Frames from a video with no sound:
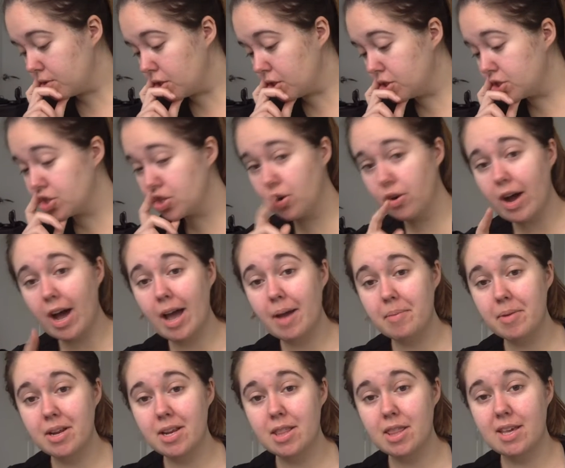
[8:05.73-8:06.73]
So I'm
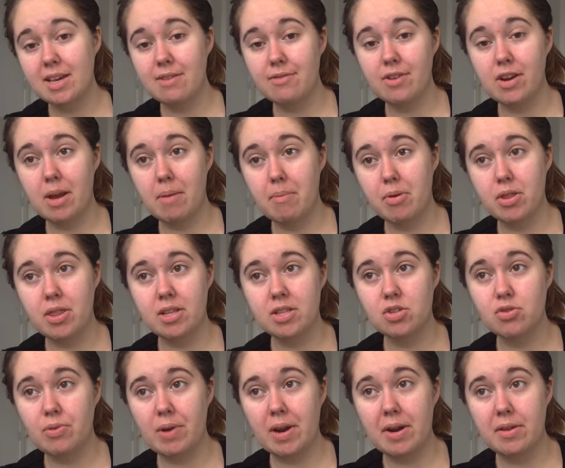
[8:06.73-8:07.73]
going to think of a number that's
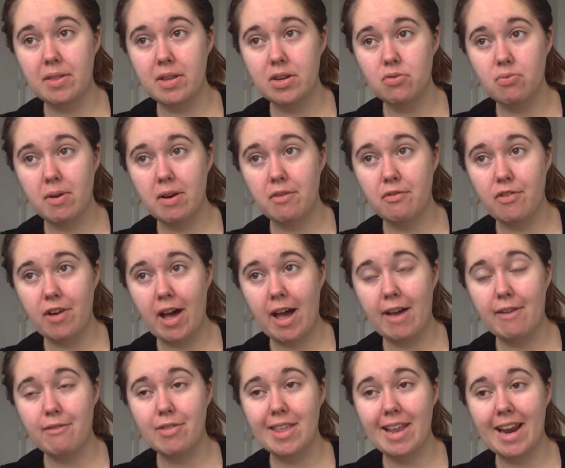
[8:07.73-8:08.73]
greater than 25
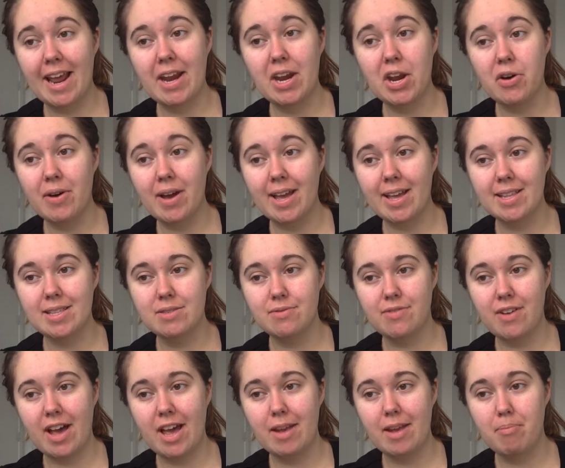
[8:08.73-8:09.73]
that I know I can
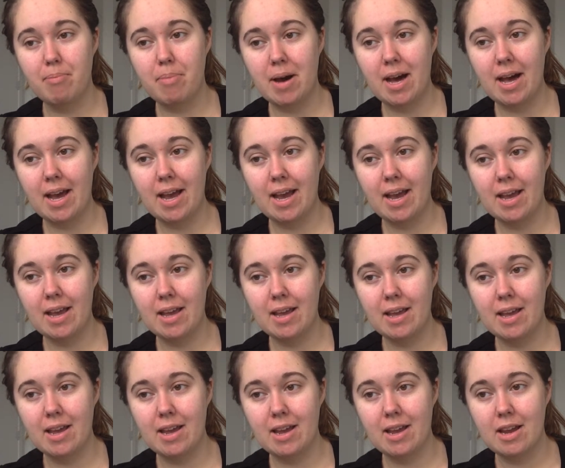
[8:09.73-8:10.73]
divide by
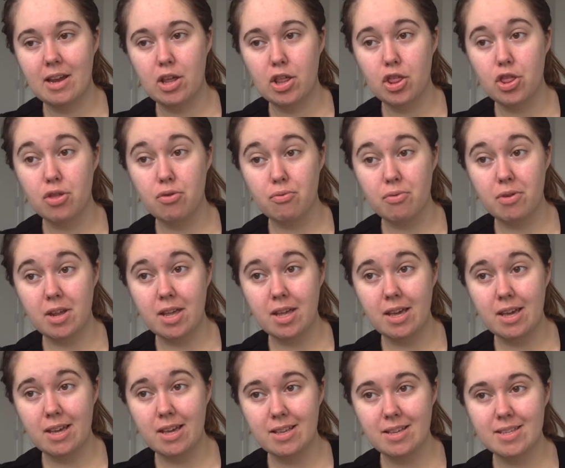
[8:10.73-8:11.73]

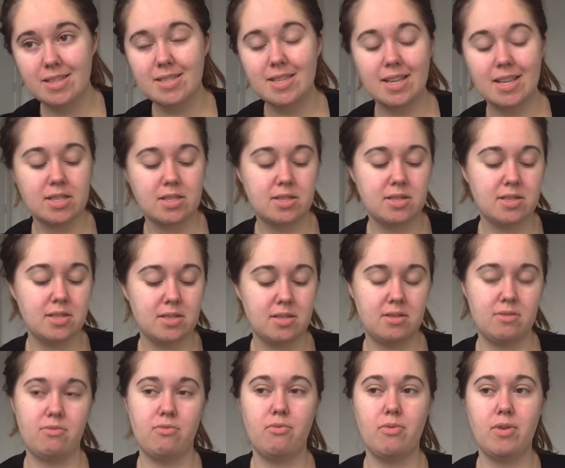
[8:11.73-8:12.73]
3, since
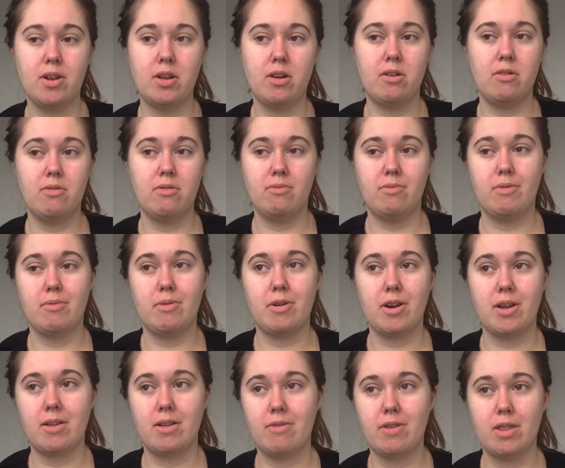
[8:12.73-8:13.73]
we know we're
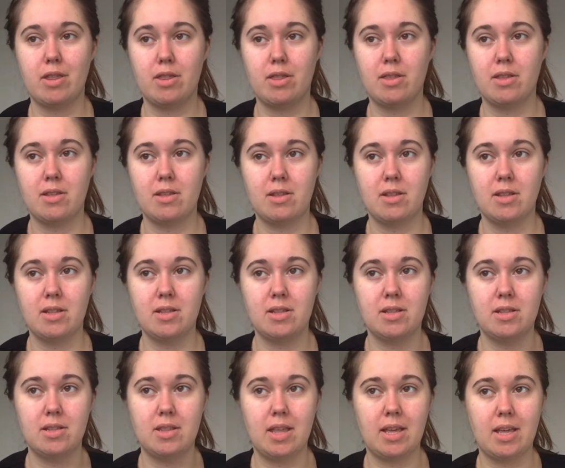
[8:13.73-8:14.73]
working with
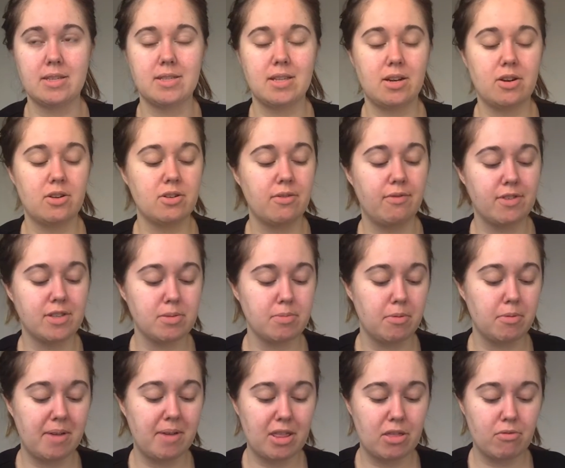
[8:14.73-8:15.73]
things that are divisible
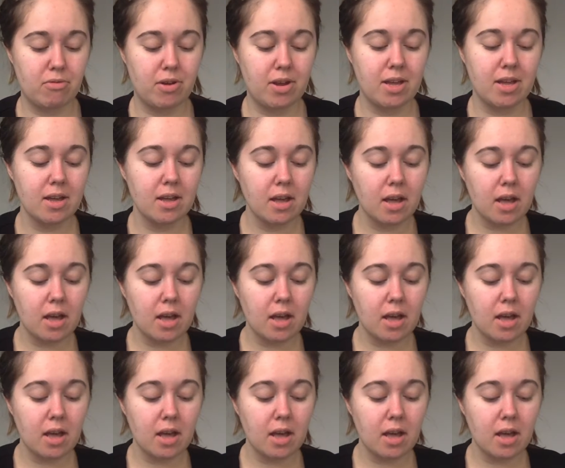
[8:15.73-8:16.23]
by 3.